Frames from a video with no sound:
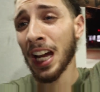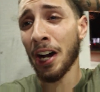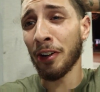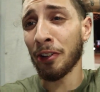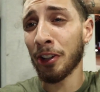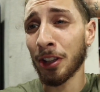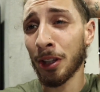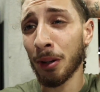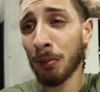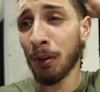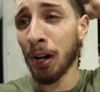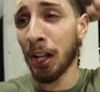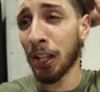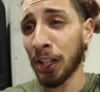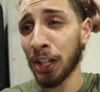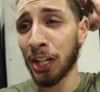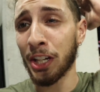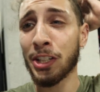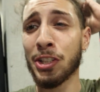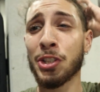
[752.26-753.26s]
out in their
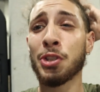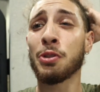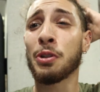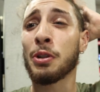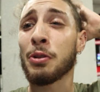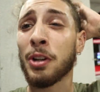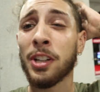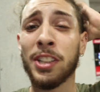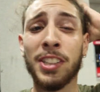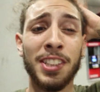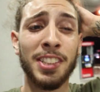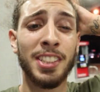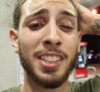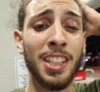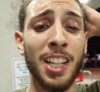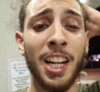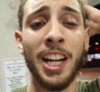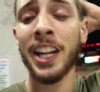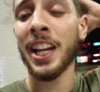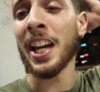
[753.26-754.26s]
mother is street racing
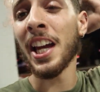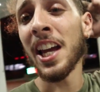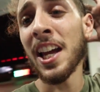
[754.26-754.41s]
tonight.